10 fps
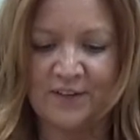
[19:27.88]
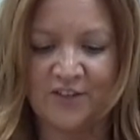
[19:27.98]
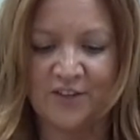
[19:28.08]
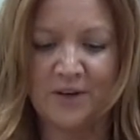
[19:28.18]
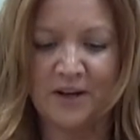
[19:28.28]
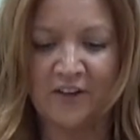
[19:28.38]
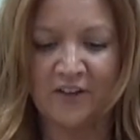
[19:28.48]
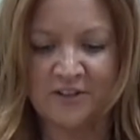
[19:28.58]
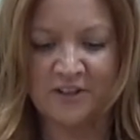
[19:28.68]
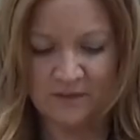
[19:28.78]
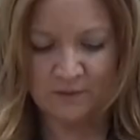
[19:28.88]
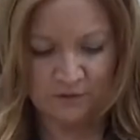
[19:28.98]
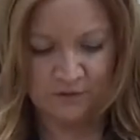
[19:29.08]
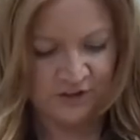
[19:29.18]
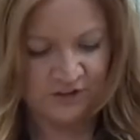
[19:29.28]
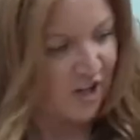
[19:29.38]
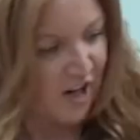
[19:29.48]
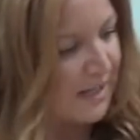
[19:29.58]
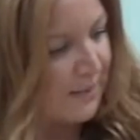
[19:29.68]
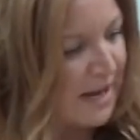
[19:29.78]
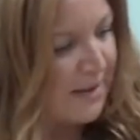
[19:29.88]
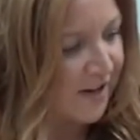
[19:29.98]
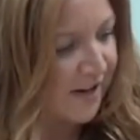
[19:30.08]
Someone has shredded some of the shiny paper.